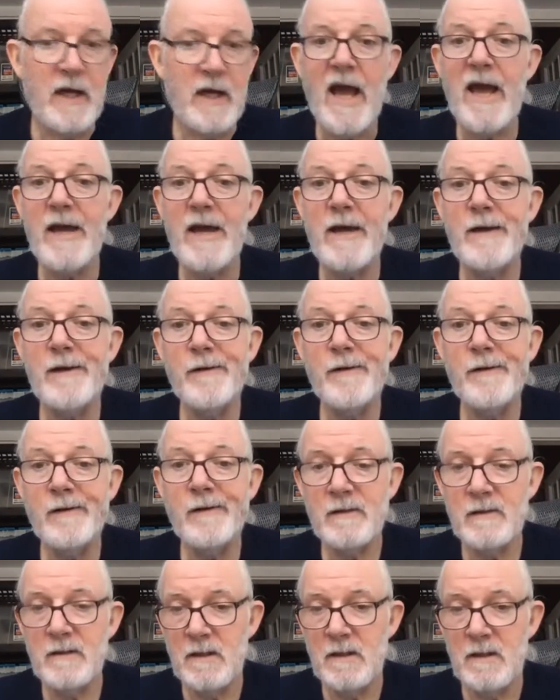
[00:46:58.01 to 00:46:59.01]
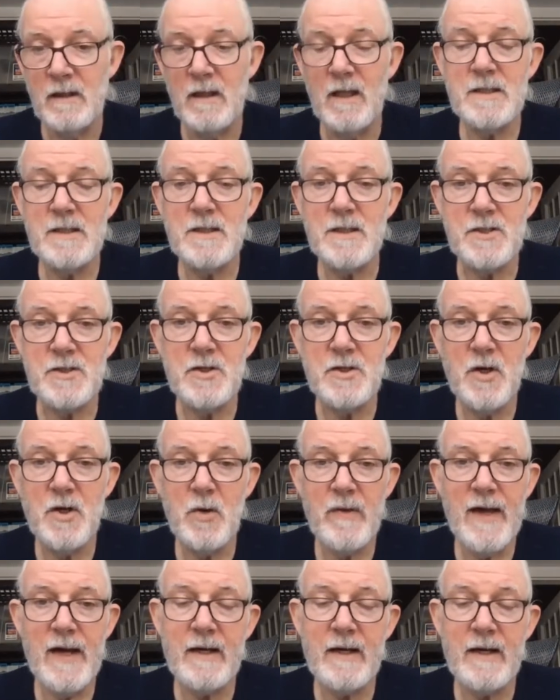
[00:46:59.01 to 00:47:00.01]
hail, lots of
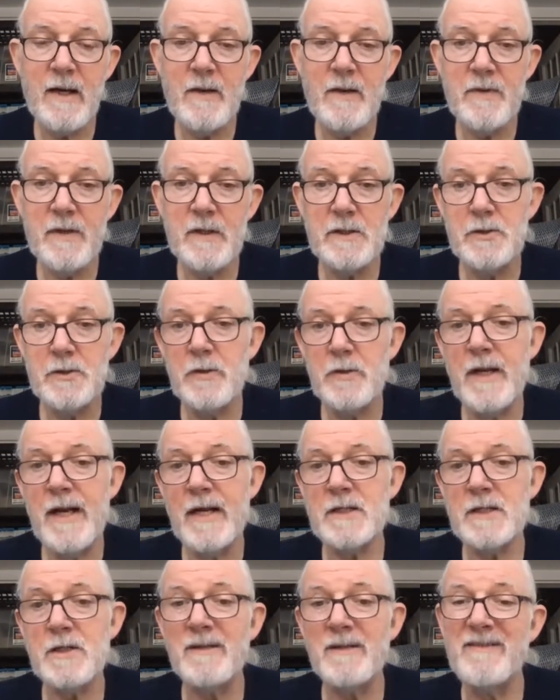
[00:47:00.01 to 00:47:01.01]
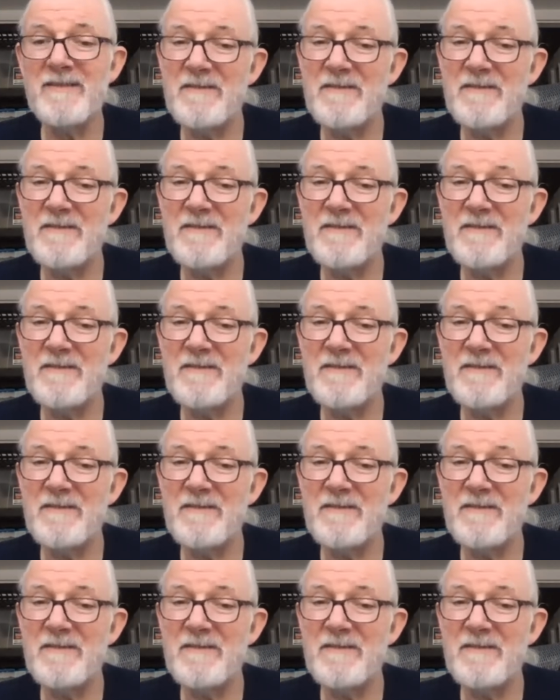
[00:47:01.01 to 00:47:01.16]
snow, that kind of things, you can actually